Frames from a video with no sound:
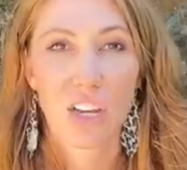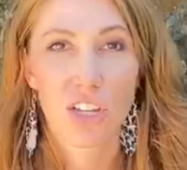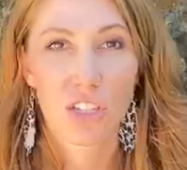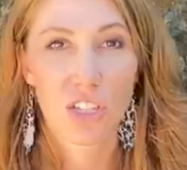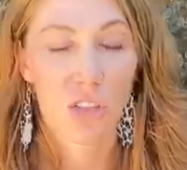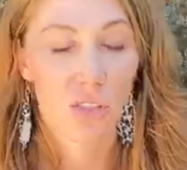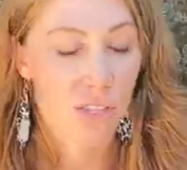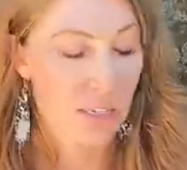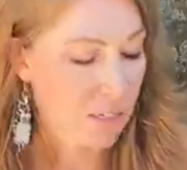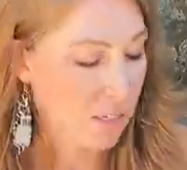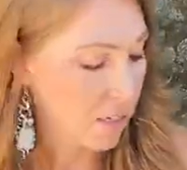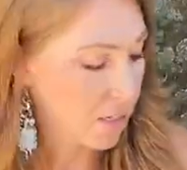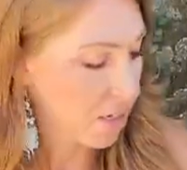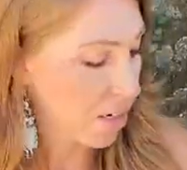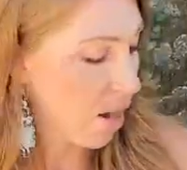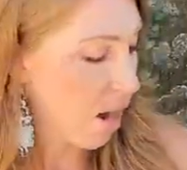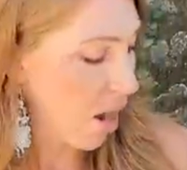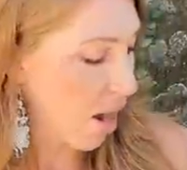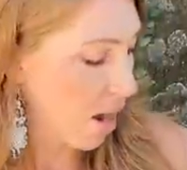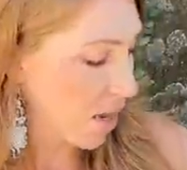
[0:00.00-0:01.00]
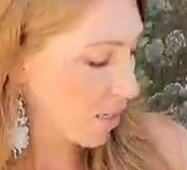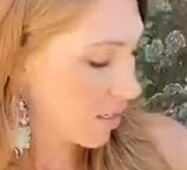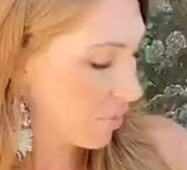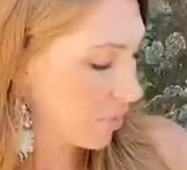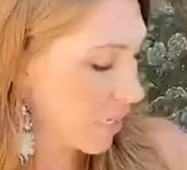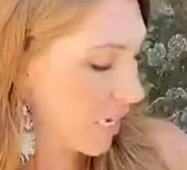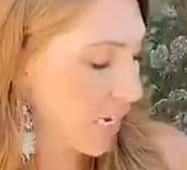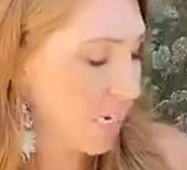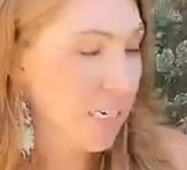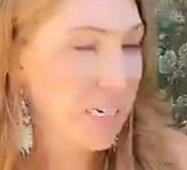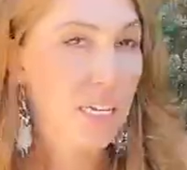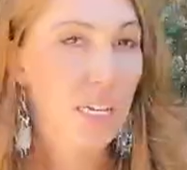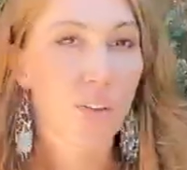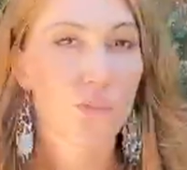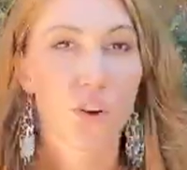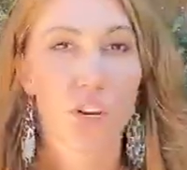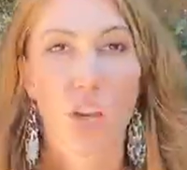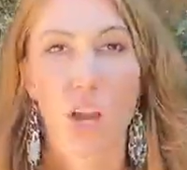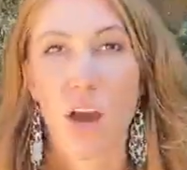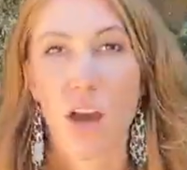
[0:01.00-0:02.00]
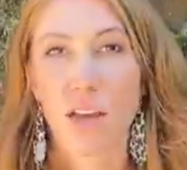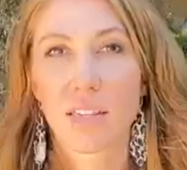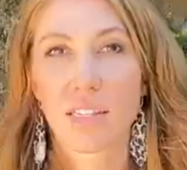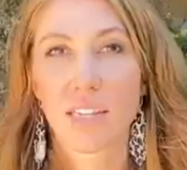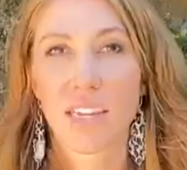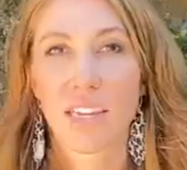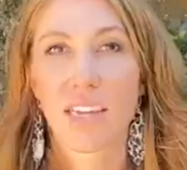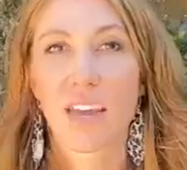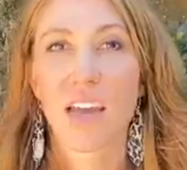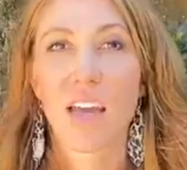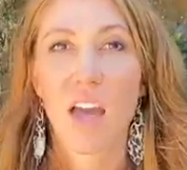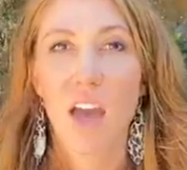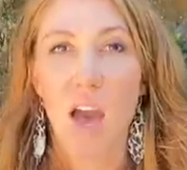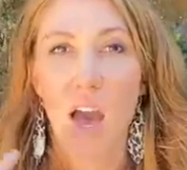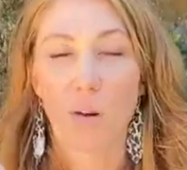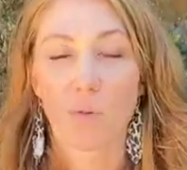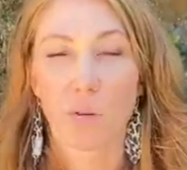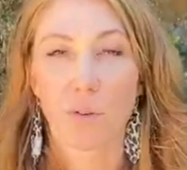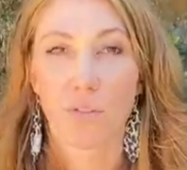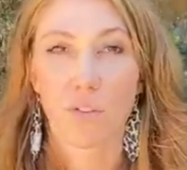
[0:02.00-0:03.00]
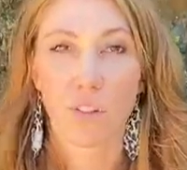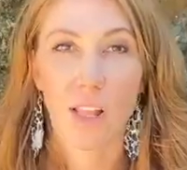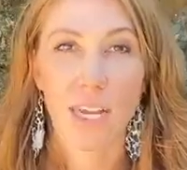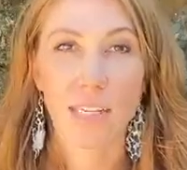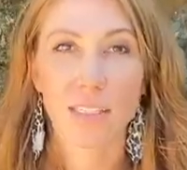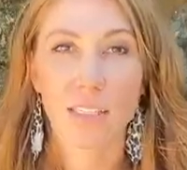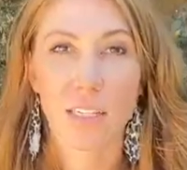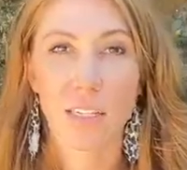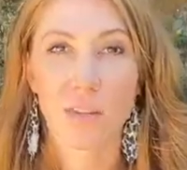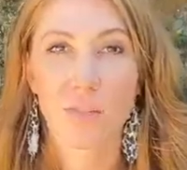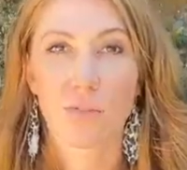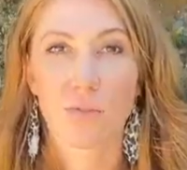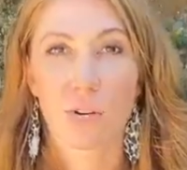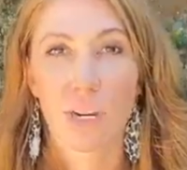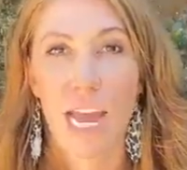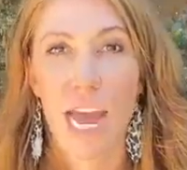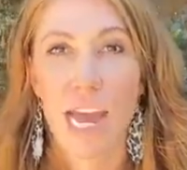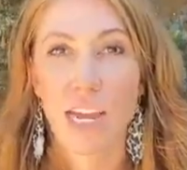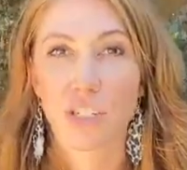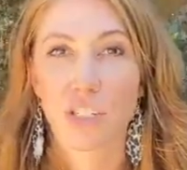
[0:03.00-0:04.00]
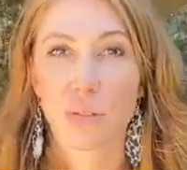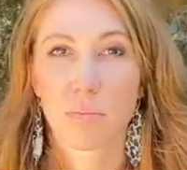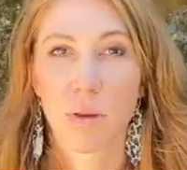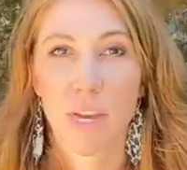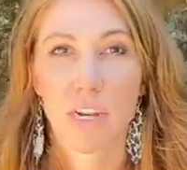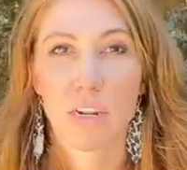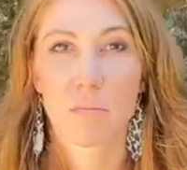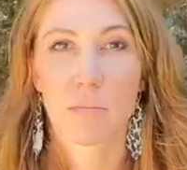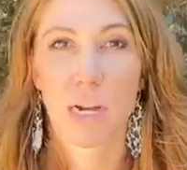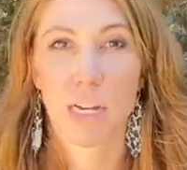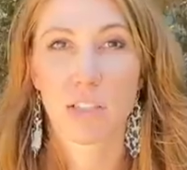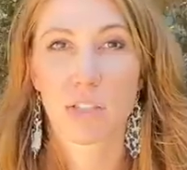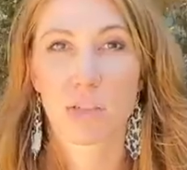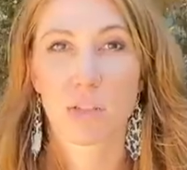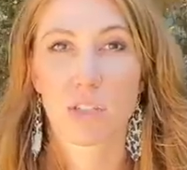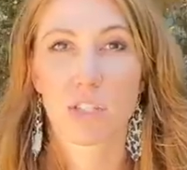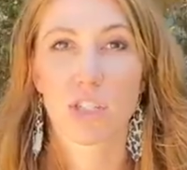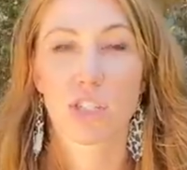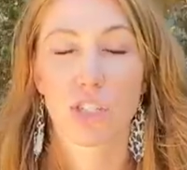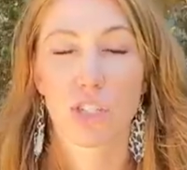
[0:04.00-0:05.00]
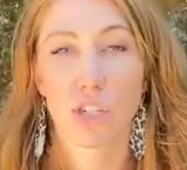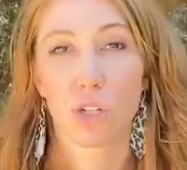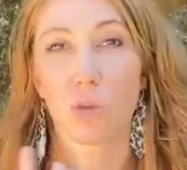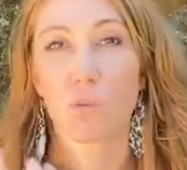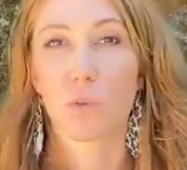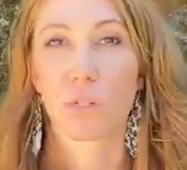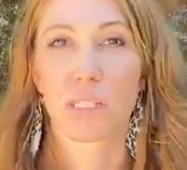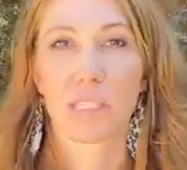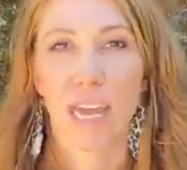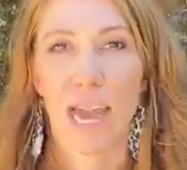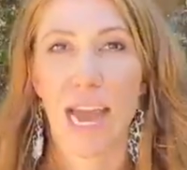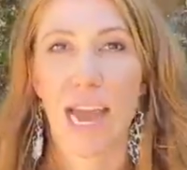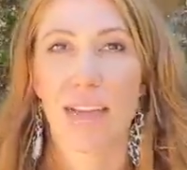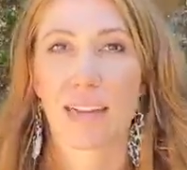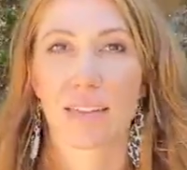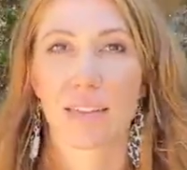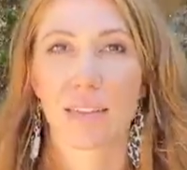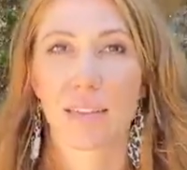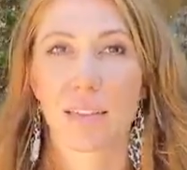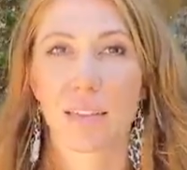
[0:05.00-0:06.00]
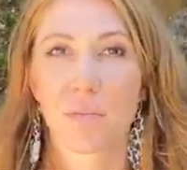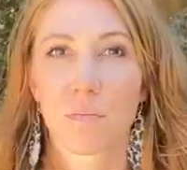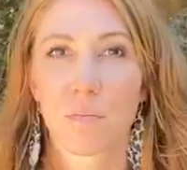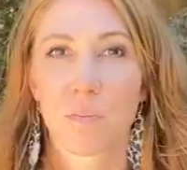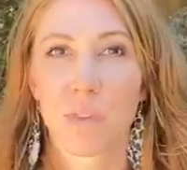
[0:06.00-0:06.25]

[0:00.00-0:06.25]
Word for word: So this is an awesome technique for causing a reflexive reaction by your muscles to relax.